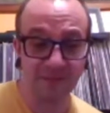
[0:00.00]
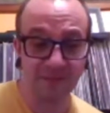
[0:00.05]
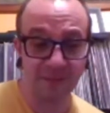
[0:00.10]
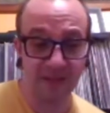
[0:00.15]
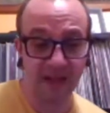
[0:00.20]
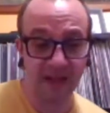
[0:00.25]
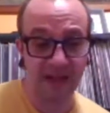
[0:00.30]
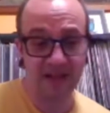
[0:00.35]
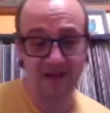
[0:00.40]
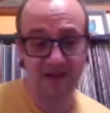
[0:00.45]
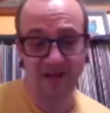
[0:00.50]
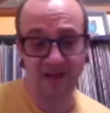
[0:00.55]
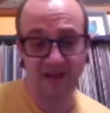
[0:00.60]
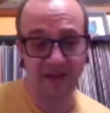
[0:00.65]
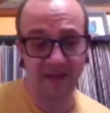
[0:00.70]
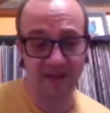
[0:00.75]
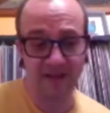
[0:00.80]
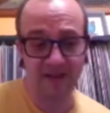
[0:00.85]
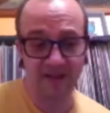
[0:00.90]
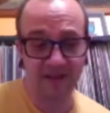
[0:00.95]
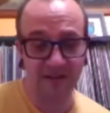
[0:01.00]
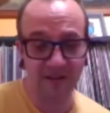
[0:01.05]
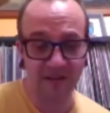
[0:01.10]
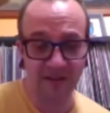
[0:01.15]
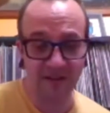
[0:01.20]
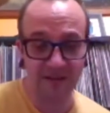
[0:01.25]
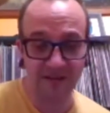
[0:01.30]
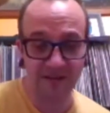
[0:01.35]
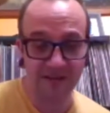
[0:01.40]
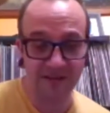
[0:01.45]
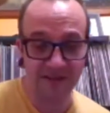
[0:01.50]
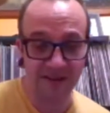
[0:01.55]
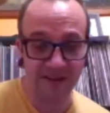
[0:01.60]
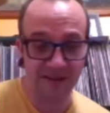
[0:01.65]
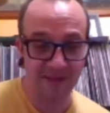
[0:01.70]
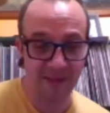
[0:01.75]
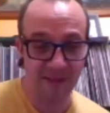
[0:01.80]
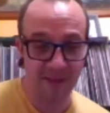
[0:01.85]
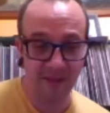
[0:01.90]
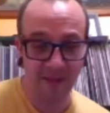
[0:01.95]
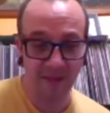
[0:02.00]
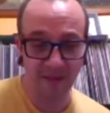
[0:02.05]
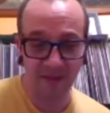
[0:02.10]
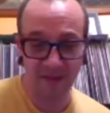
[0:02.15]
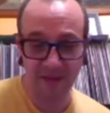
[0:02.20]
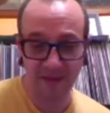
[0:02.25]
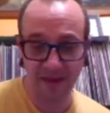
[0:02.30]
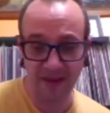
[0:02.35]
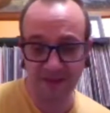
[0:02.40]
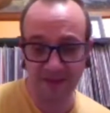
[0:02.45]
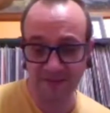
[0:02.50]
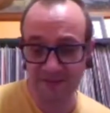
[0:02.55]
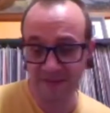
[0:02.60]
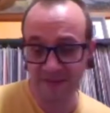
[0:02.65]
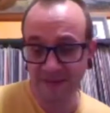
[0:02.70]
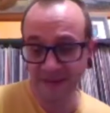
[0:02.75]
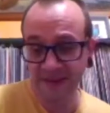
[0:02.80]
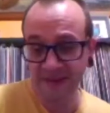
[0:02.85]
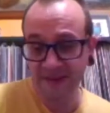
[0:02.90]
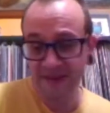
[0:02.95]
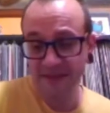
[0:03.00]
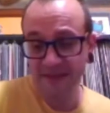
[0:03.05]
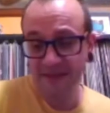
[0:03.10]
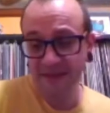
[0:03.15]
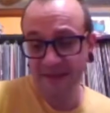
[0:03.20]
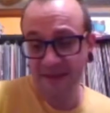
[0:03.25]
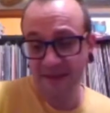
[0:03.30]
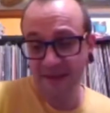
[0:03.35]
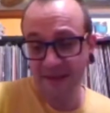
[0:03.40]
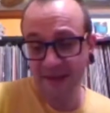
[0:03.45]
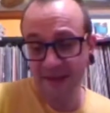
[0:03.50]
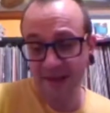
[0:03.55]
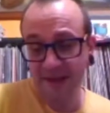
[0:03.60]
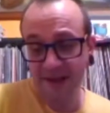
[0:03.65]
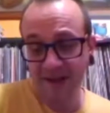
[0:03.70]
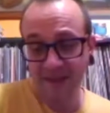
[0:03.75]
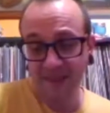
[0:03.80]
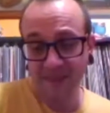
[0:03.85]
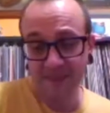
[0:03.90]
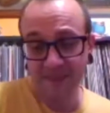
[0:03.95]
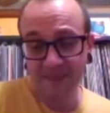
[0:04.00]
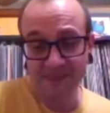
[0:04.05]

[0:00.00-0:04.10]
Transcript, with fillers: like interested in doing the same sort of thing. Yeah.